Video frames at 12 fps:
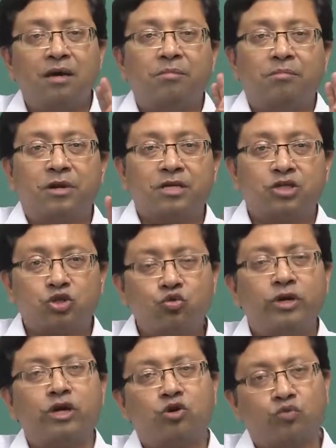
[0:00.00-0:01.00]
plus 2
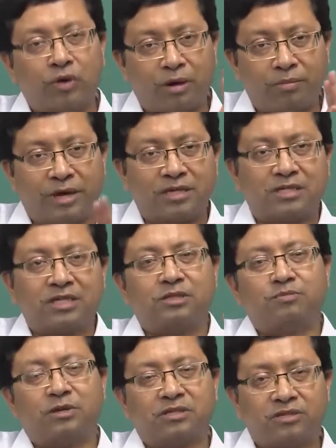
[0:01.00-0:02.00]
into 1 by 6
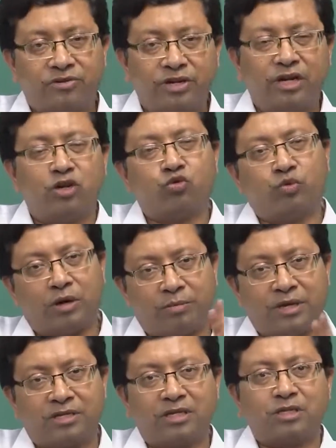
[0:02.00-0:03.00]
plus 3 into 1
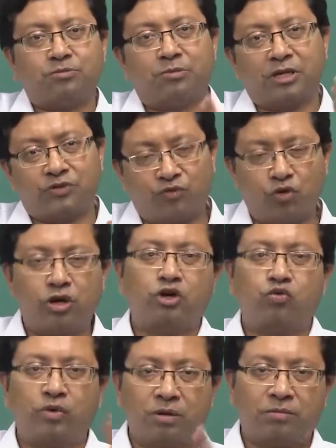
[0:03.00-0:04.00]
by 6 plus 4
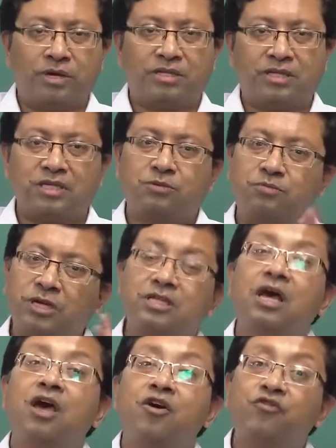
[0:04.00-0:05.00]
into 1 by 6 plus
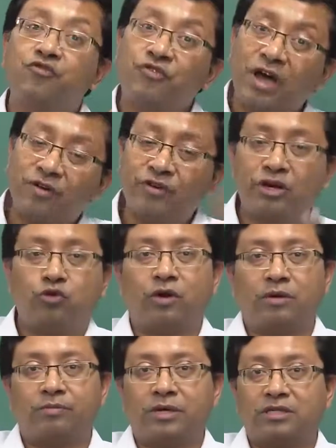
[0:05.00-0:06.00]
5 into
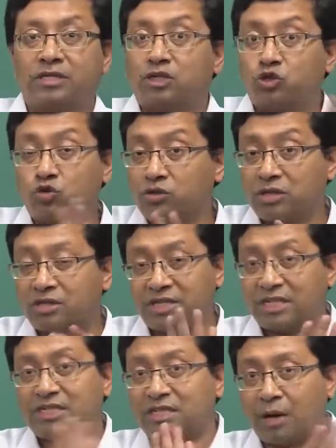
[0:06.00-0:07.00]
1 by 6. So, the
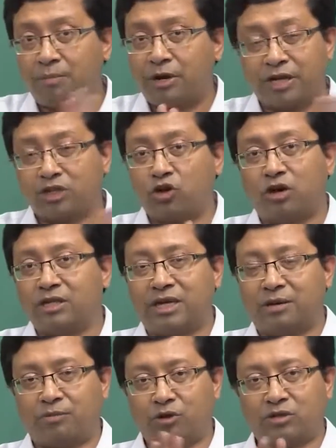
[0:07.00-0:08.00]
6 number is not
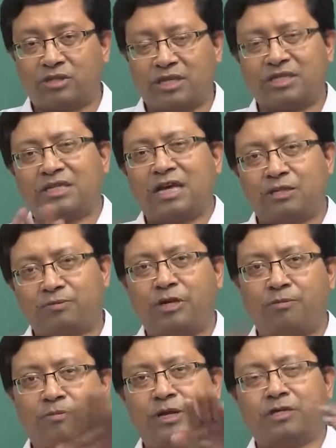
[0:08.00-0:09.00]
there, because 6 has been
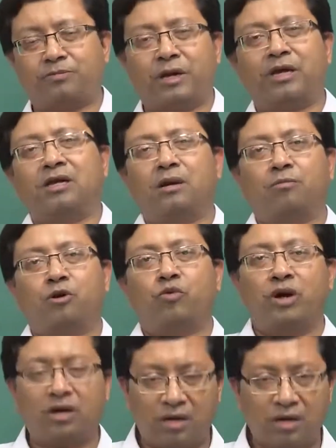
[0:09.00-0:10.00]
replaced by number
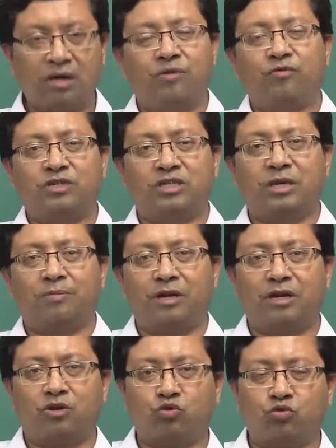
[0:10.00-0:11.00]
1, which is
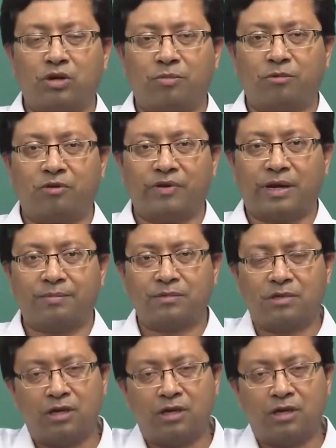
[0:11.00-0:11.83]
appearing 2 number of times.